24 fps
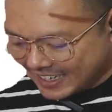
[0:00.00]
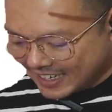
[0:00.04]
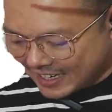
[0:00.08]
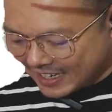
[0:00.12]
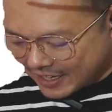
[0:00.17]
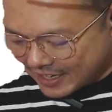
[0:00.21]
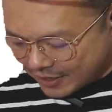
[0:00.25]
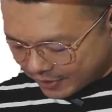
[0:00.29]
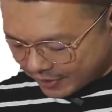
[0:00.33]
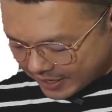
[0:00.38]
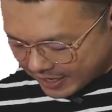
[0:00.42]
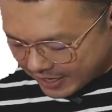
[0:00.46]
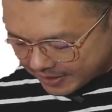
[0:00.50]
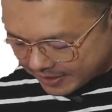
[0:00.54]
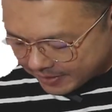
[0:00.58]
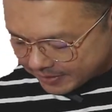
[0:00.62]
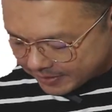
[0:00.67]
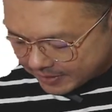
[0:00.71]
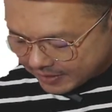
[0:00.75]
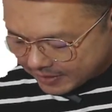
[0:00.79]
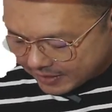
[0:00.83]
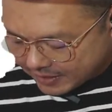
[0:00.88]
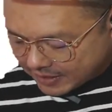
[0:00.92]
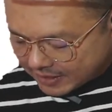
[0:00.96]
Okay.
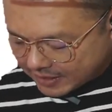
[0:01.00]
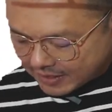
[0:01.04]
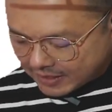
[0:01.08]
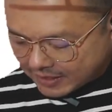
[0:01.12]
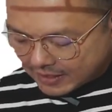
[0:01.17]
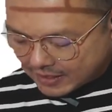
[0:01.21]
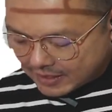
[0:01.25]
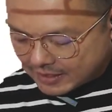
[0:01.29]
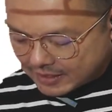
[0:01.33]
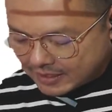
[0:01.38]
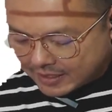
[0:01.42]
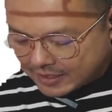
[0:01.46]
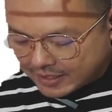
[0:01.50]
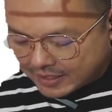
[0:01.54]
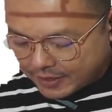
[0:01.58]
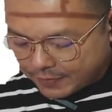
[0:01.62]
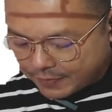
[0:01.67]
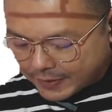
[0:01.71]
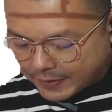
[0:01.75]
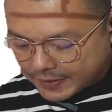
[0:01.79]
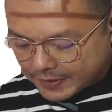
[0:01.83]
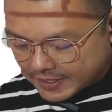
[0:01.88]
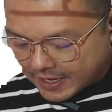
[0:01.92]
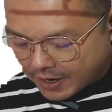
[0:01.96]
Different
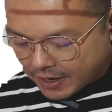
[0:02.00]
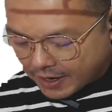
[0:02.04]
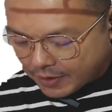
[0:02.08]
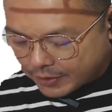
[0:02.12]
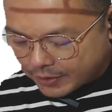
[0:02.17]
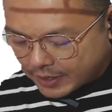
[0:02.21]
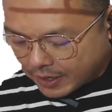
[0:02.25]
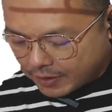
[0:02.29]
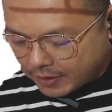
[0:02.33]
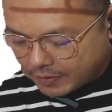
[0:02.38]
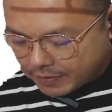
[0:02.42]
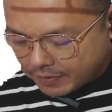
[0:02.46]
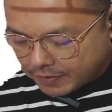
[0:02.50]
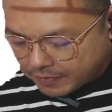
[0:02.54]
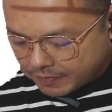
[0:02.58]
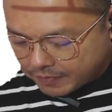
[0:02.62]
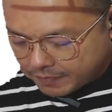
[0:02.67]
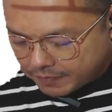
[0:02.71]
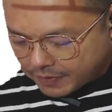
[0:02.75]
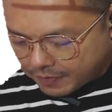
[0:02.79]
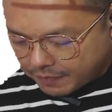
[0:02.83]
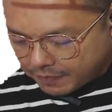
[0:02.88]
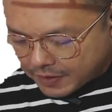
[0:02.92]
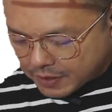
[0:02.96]
scenario now.
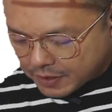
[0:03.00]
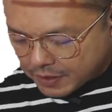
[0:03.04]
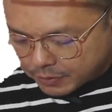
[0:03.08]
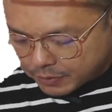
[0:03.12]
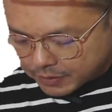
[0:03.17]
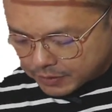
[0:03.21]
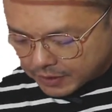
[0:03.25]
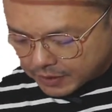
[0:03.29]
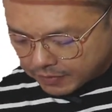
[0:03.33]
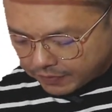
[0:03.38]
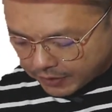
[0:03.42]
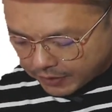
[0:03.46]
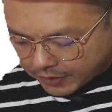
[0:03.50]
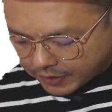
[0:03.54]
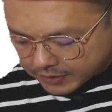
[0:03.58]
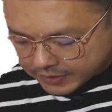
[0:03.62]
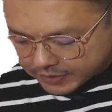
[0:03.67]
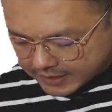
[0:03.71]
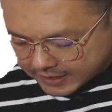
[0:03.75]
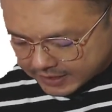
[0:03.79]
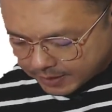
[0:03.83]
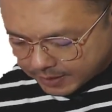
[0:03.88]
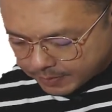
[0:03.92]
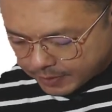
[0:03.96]
50 Newton force.
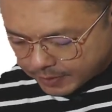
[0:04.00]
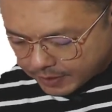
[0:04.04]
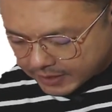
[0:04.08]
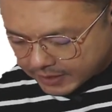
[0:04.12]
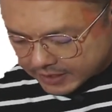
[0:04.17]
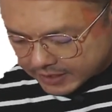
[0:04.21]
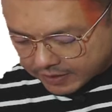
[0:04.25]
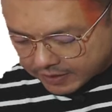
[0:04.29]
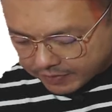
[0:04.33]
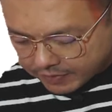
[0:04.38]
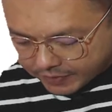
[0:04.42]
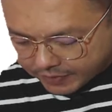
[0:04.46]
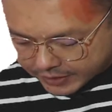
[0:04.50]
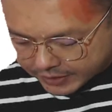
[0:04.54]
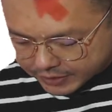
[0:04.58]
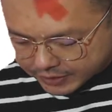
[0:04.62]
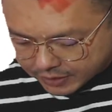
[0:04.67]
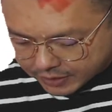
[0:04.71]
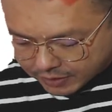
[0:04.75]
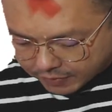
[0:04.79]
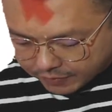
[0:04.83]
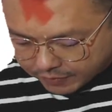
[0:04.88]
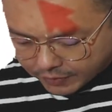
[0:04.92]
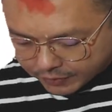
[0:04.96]
This time around there's a friction
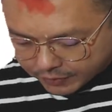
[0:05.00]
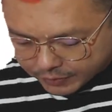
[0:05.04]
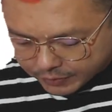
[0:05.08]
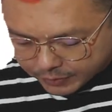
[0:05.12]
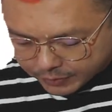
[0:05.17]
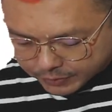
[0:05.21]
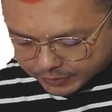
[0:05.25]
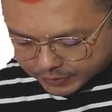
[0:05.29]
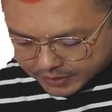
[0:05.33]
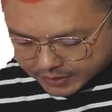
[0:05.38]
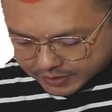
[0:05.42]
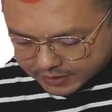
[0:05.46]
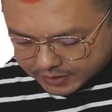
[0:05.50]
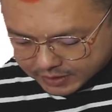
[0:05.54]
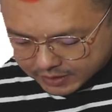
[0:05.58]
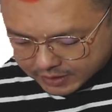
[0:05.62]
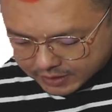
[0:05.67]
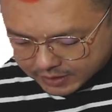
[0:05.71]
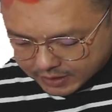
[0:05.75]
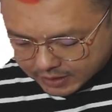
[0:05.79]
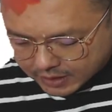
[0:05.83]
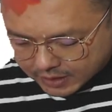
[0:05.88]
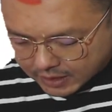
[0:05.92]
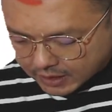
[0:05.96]
of 4 newtons.
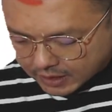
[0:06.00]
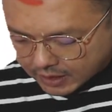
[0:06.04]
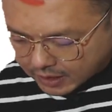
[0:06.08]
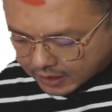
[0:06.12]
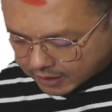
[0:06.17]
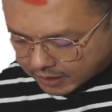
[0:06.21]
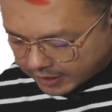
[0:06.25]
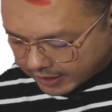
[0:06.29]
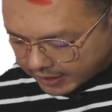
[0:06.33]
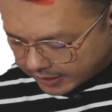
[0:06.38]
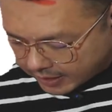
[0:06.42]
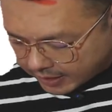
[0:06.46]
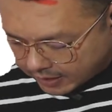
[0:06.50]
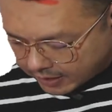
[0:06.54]
Right?